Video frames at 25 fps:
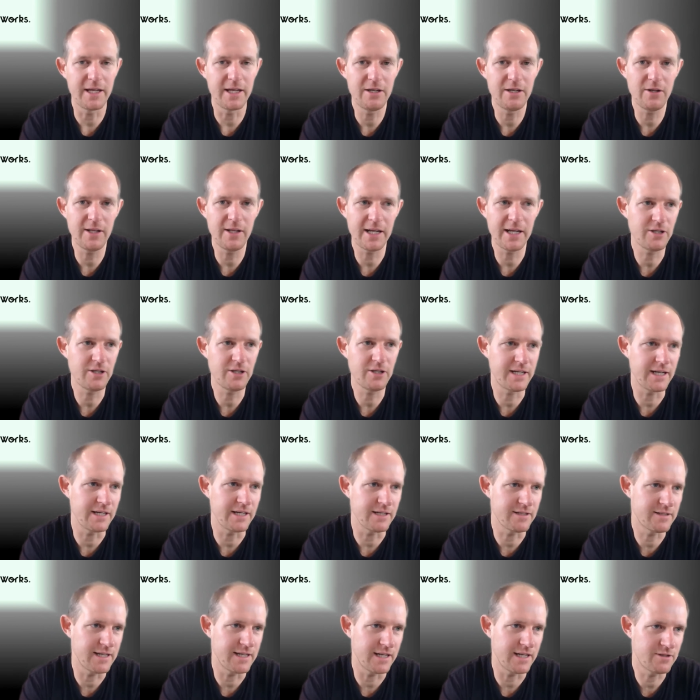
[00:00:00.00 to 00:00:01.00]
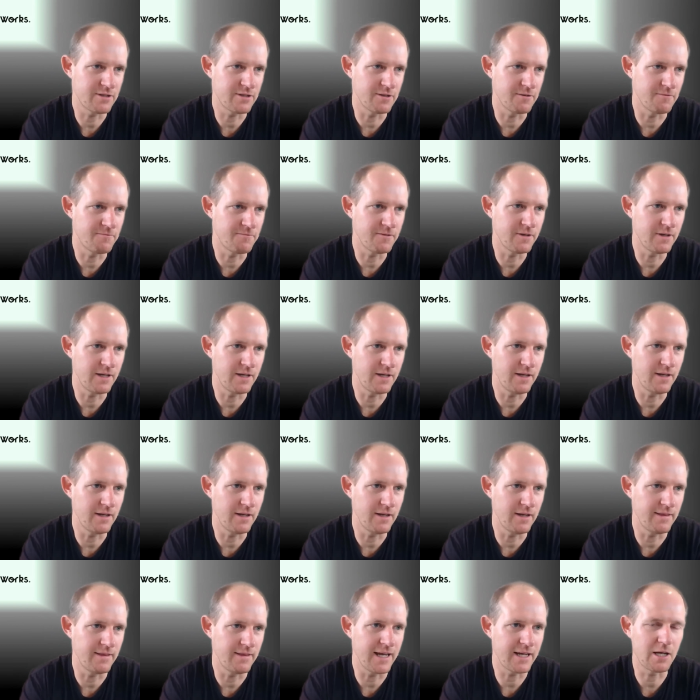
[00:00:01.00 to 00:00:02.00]
So then you'll actually get a sense of
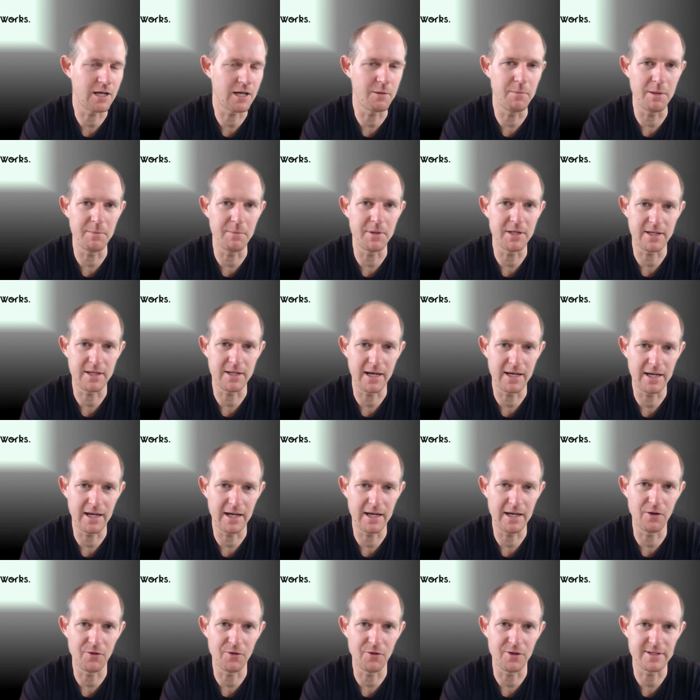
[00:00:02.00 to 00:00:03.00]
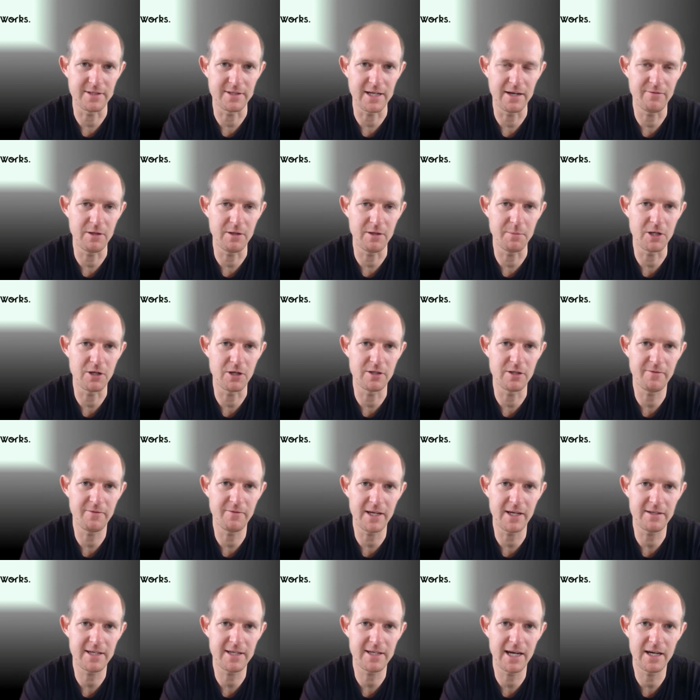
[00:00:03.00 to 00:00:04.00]
their commitment to health and safety
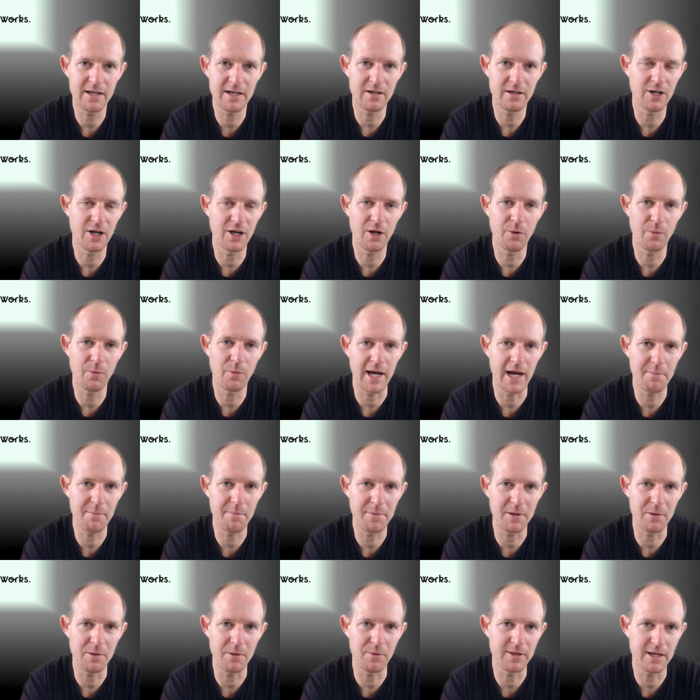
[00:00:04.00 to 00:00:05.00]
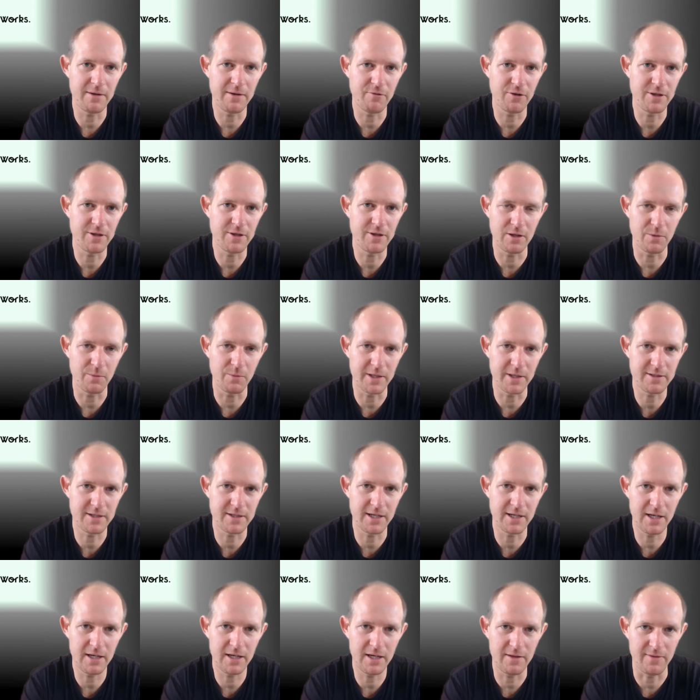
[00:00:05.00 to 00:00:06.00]
because if they say no, we're happy with everything that
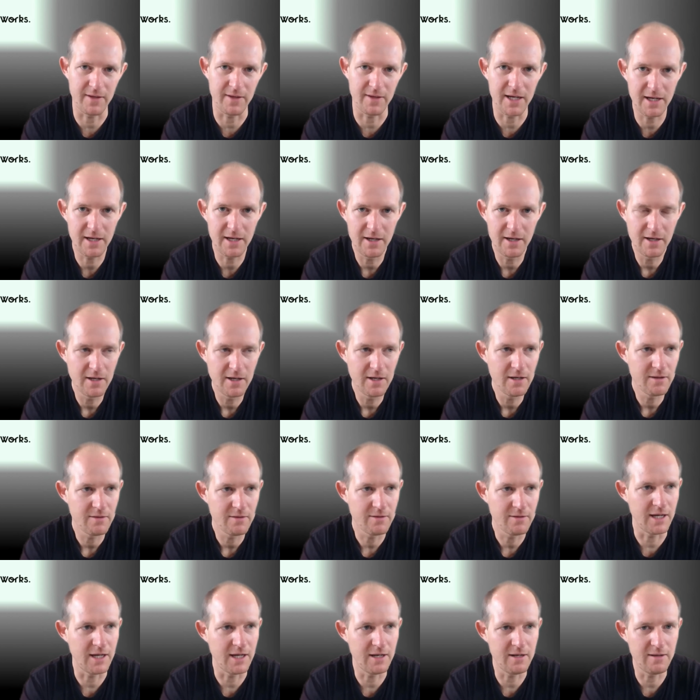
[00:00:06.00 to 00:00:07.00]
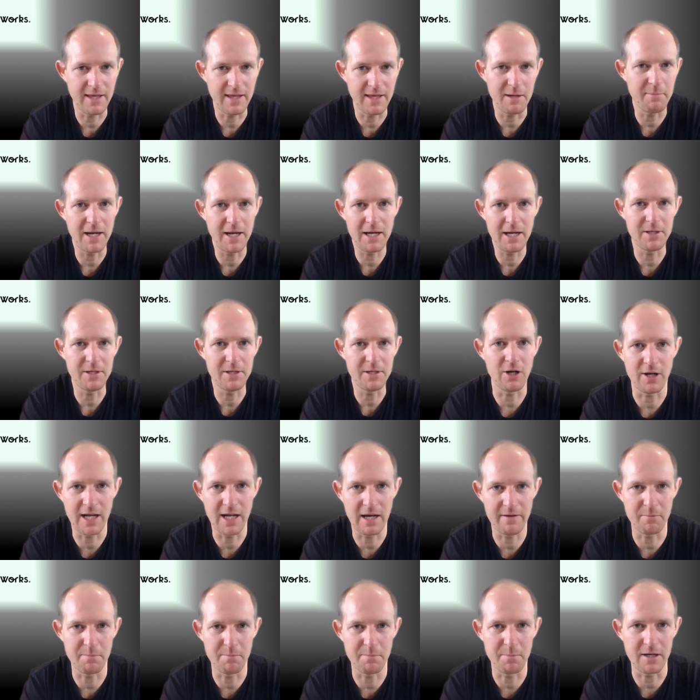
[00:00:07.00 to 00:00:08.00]
we're seeing in there, then they
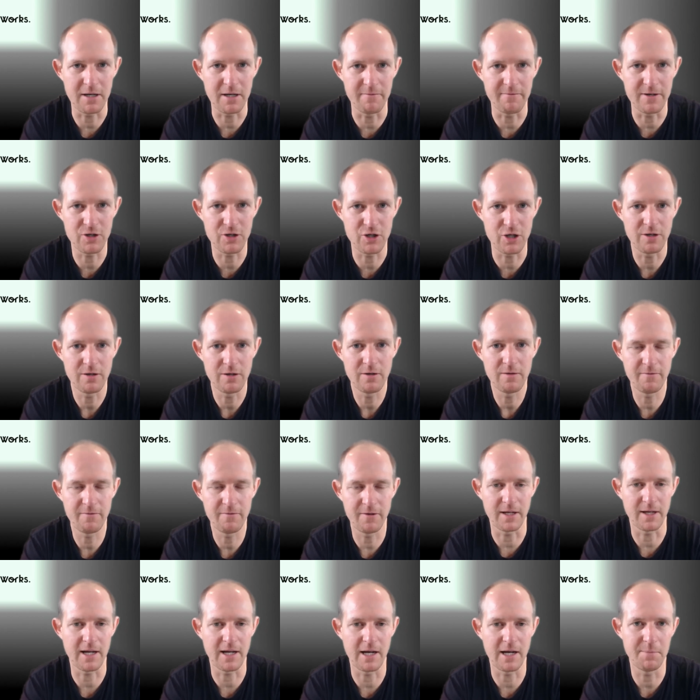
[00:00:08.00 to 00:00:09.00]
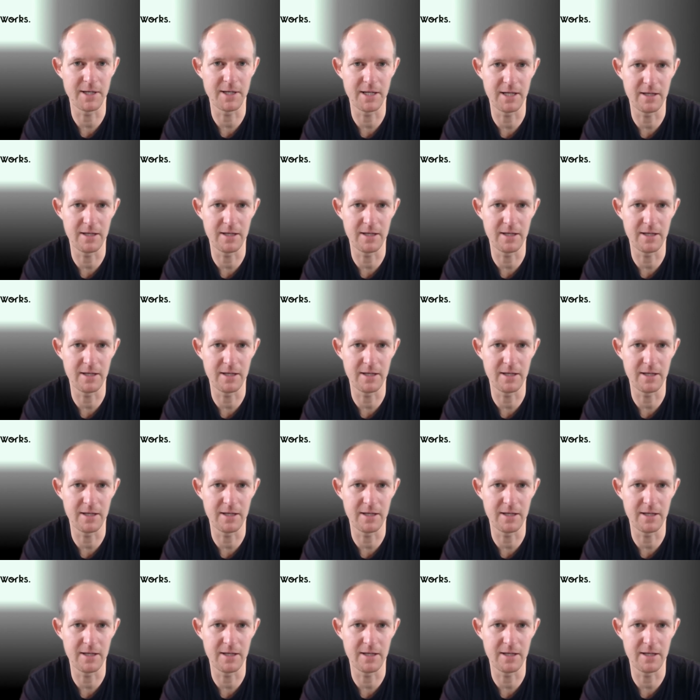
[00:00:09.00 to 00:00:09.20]
maybe don't have a bigger vision for the